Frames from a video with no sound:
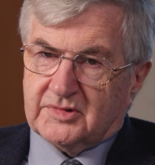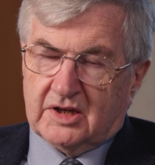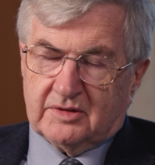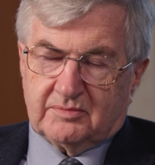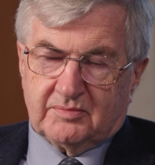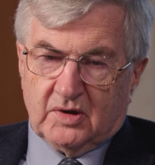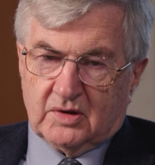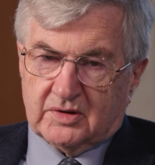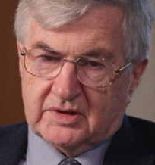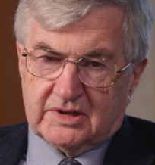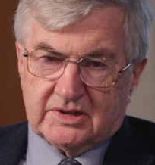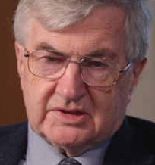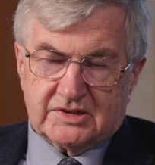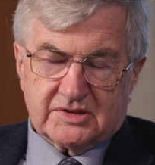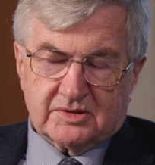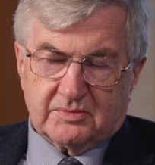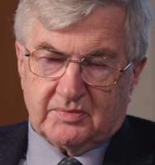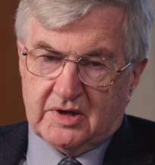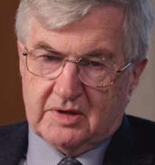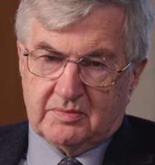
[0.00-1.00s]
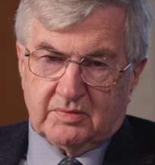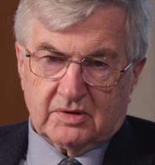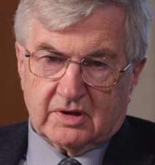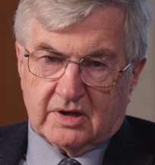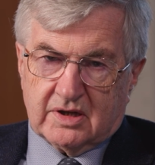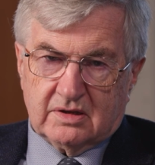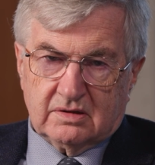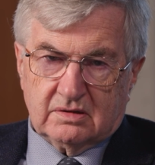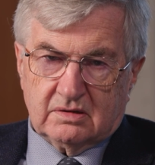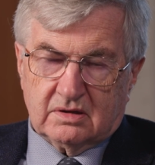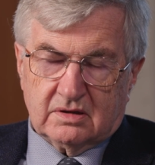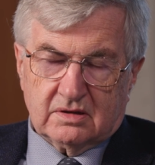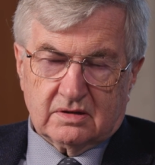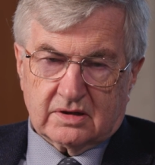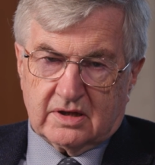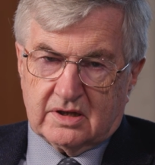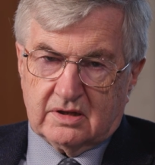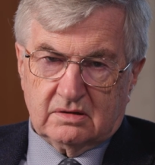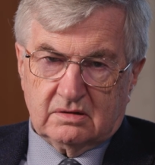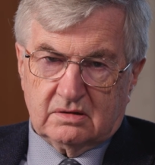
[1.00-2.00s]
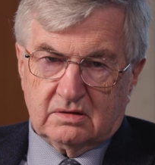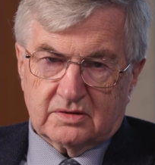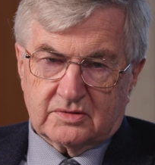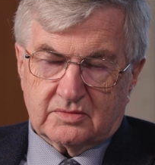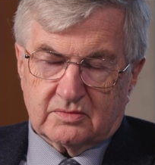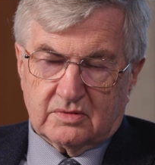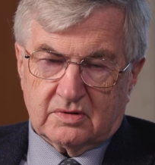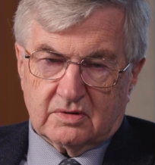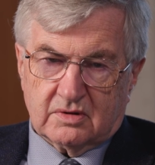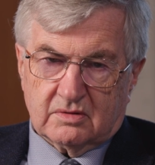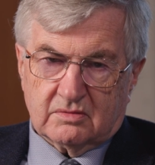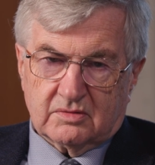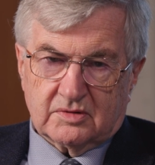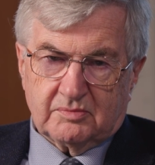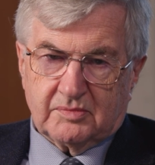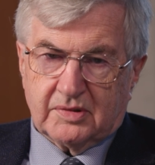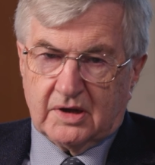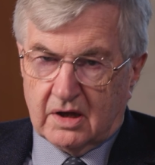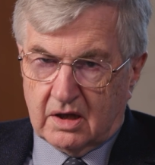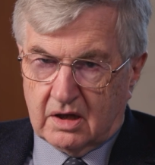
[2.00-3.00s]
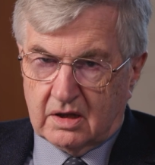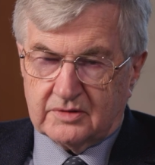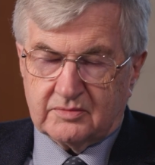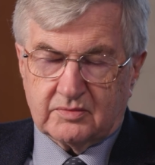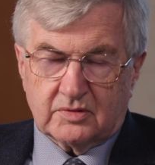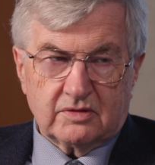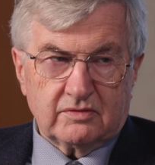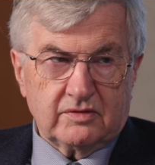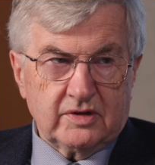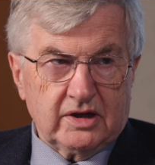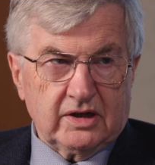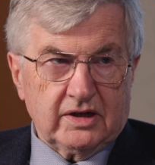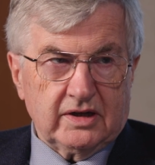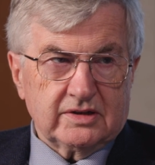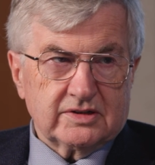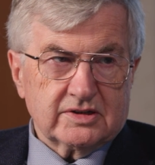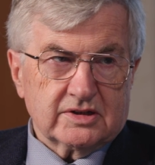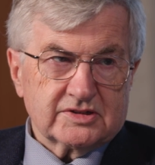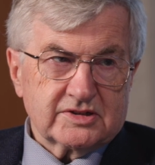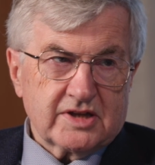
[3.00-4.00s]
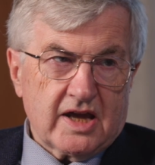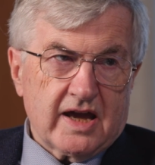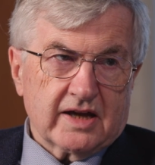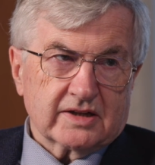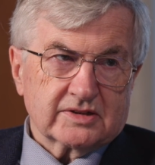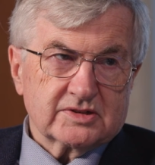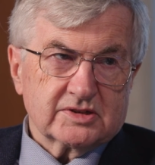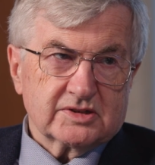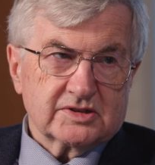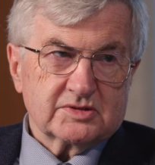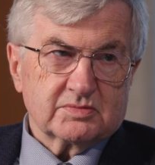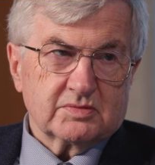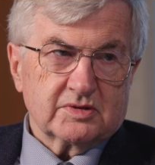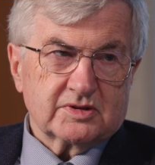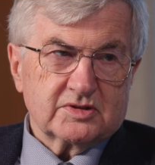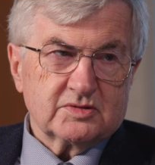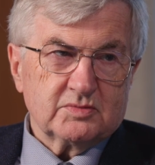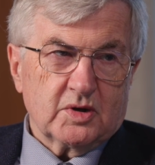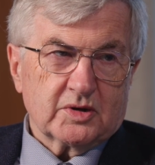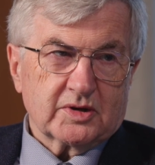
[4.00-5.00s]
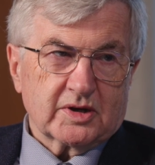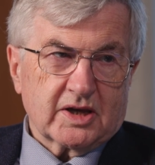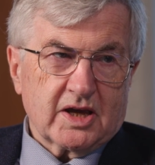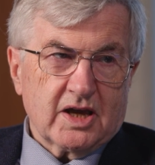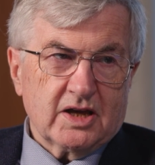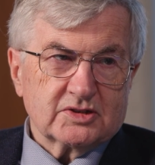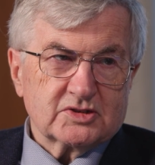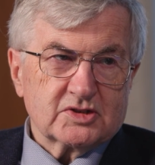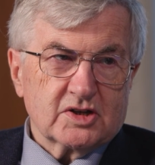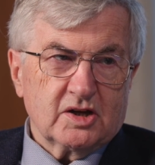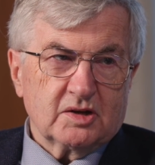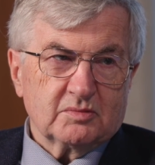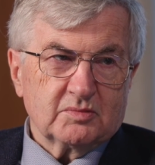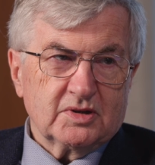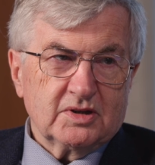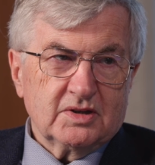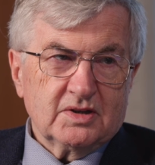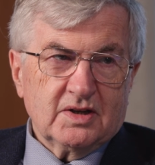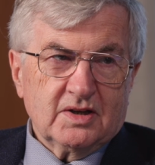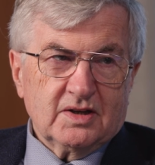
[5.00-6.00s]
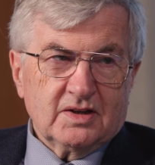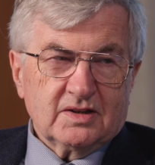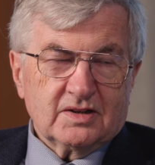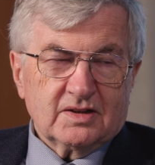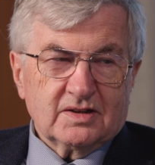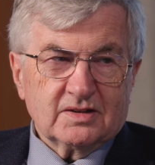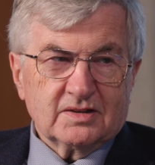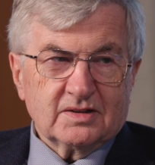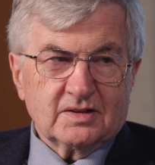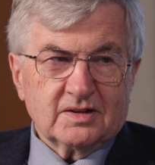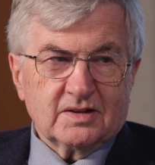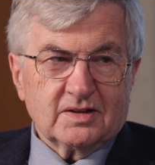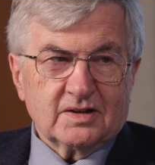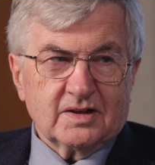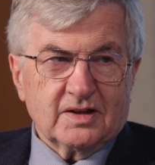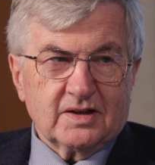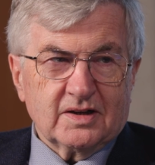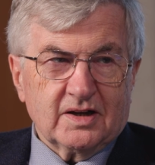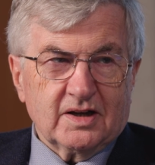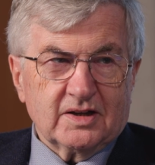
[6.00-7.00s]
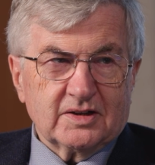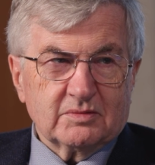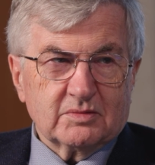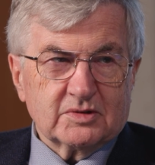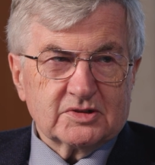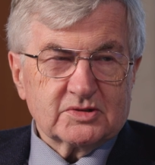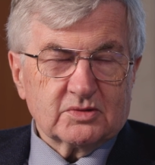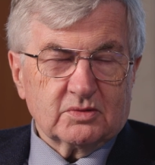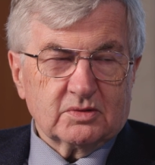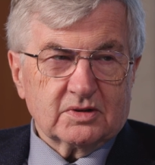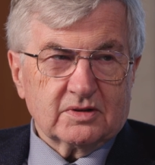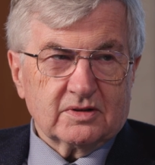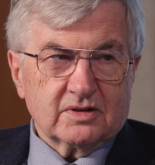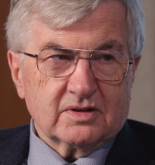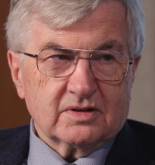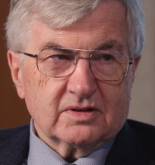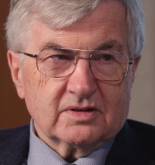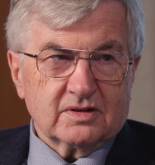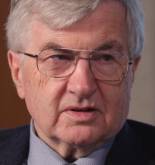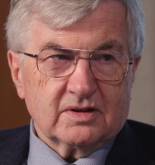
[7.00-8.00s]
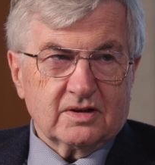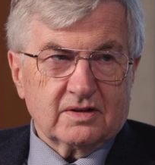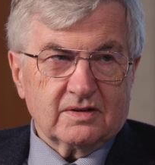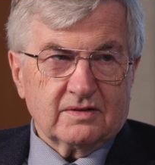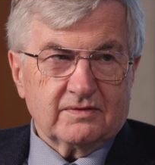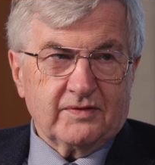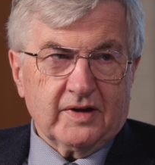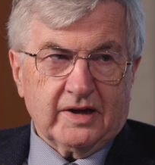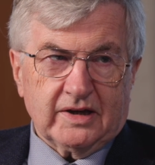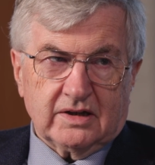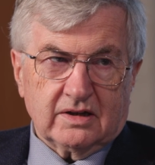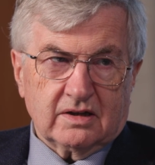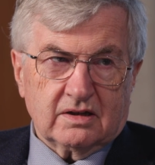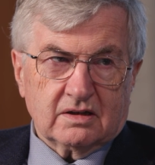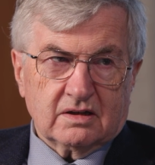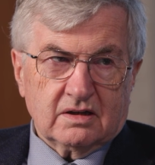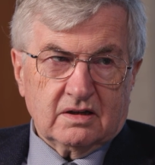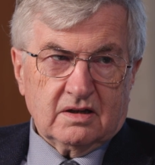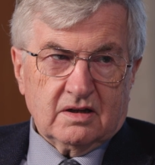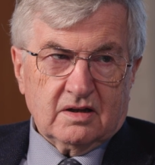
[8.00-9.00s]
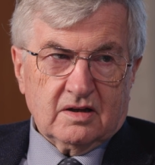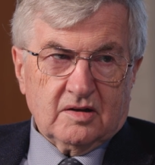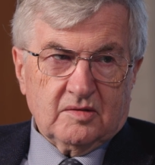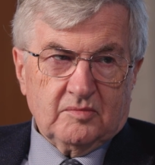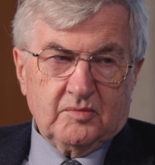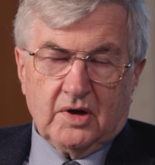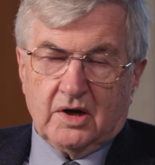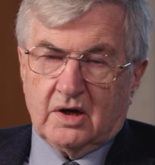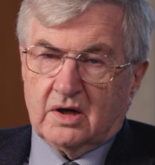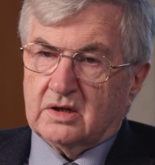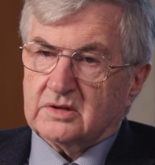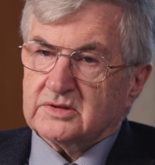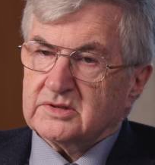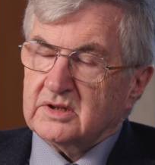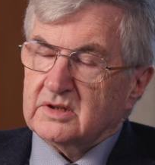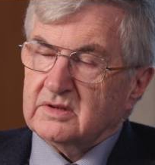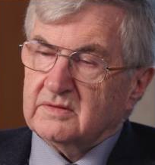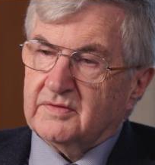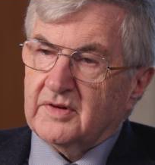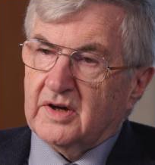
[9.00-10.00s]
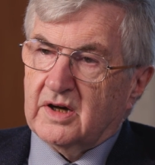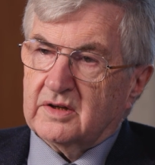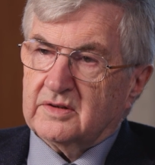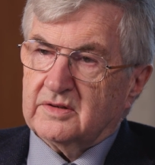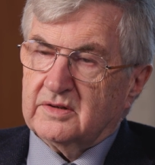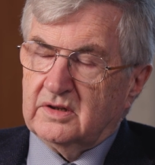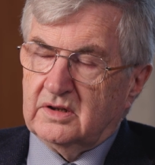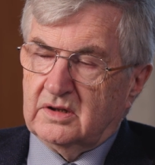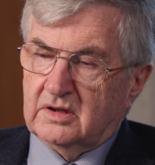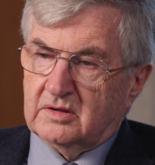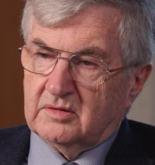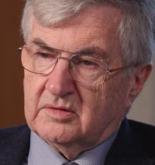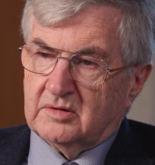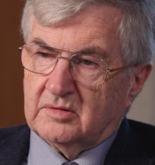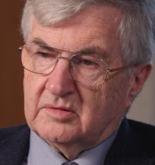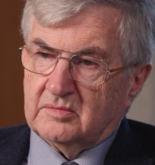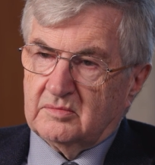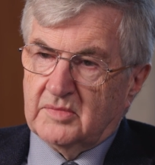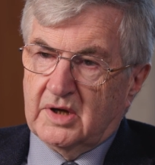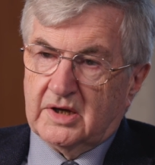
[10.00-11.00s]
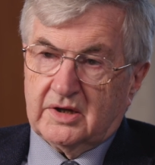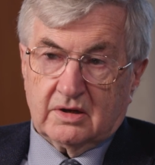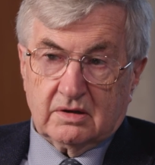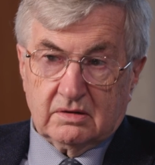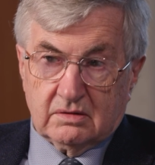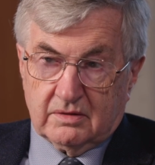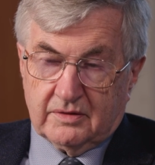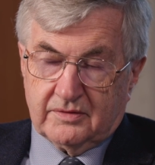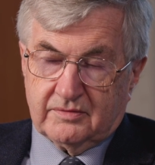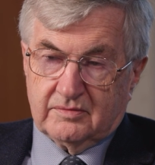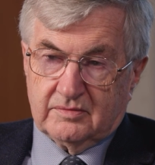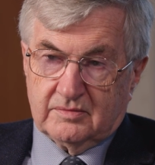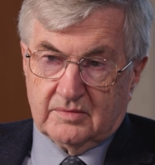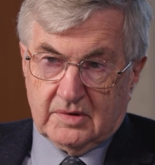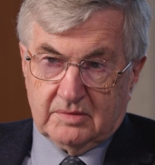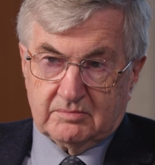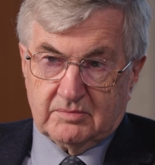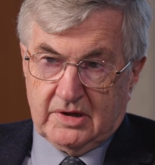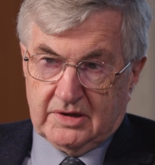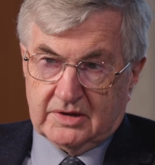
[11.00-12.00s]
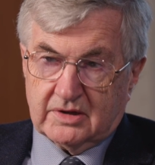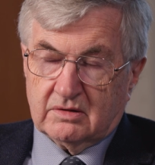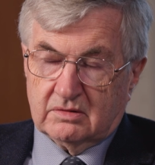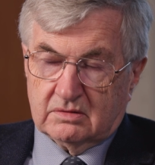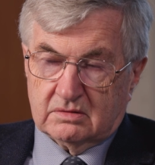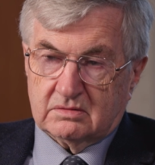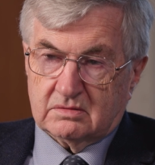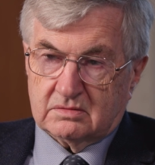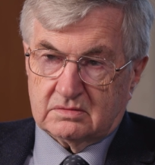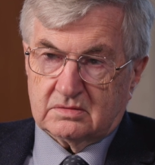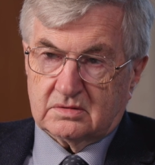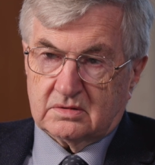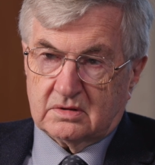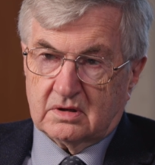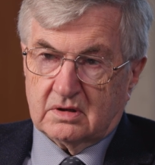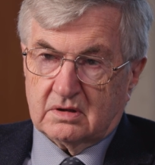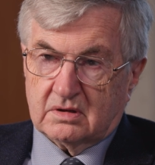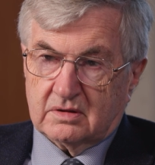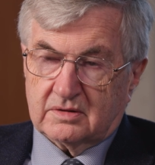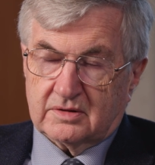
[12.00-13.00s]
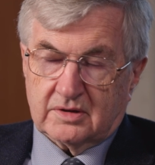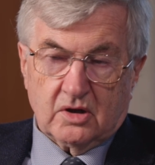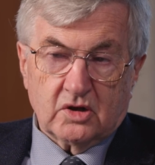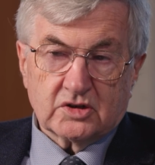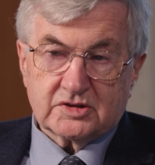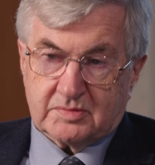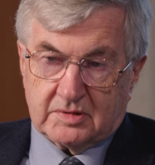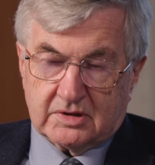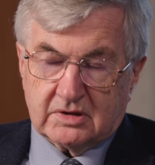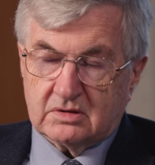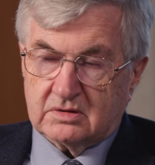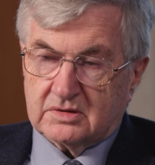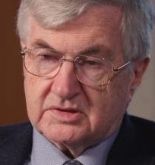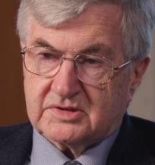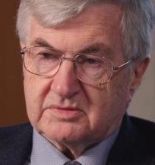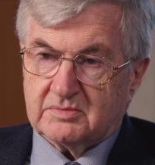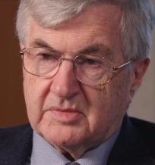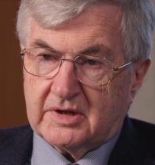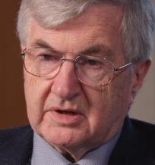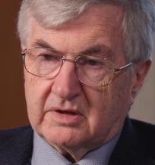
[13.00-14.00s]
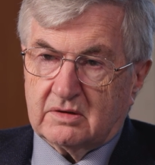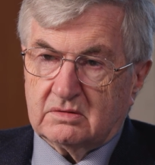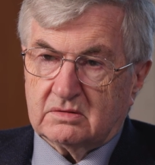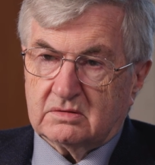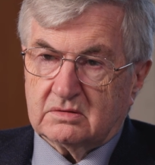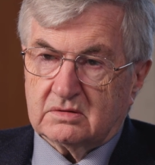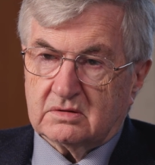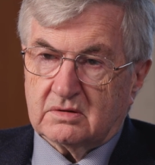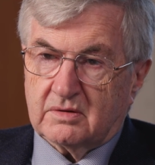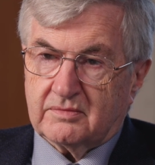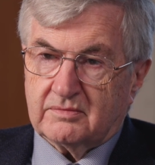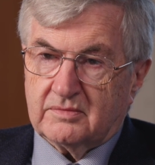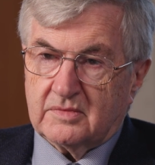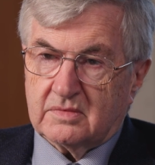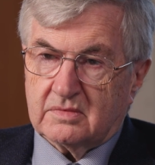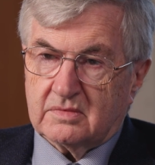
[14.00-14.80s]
dead bodies, the people killed with blood, were really just actors with tomato ketchup, and it was all fake. But in fact, the the hospitals, medical